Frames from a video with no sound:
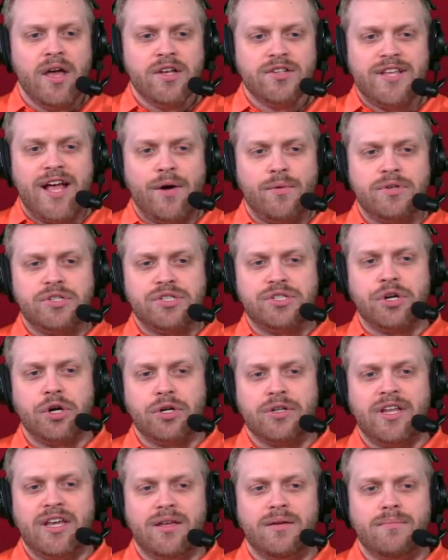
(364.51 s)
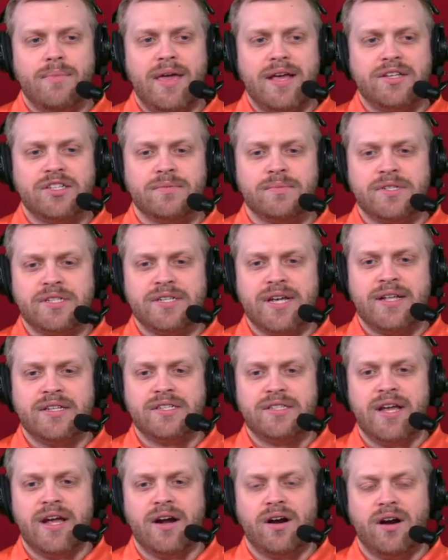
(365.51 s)
So that would certainly make some
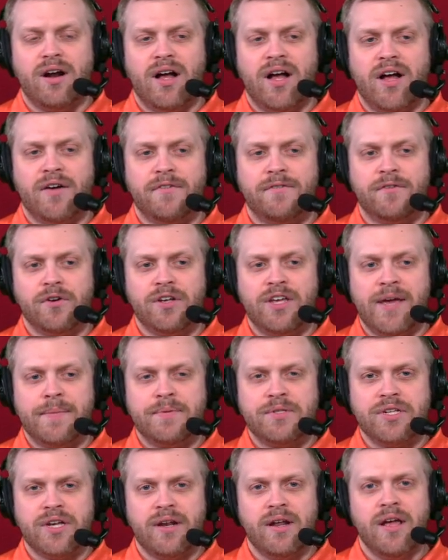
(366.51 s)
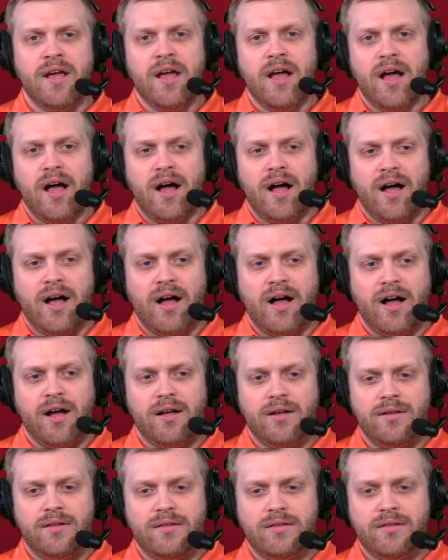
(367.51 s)
sense there for Gibson. You're
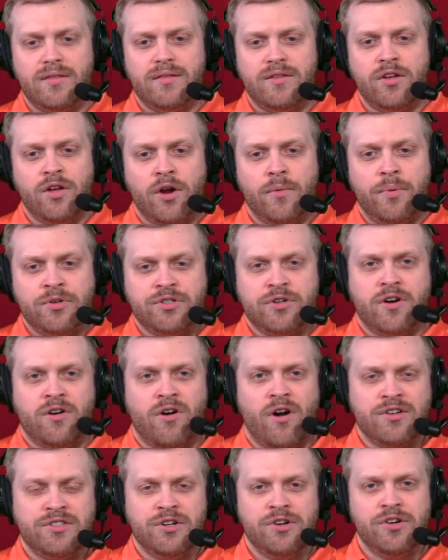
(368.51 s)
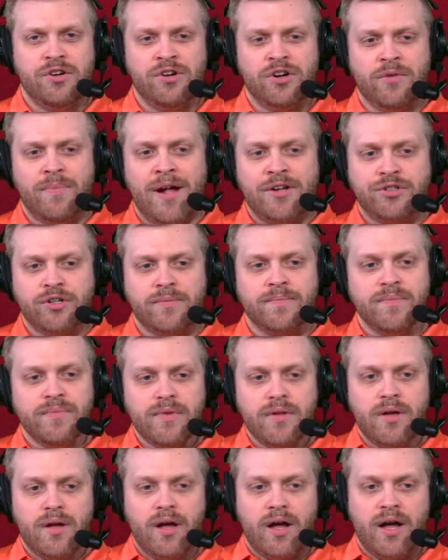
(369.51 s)
going to push him across here. You're good, Patrick.
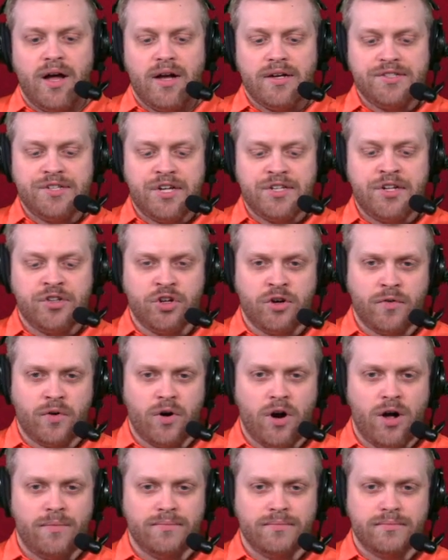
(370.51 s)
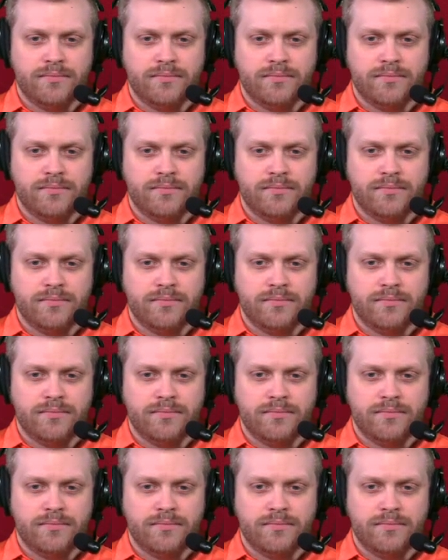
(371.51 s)
60th overall.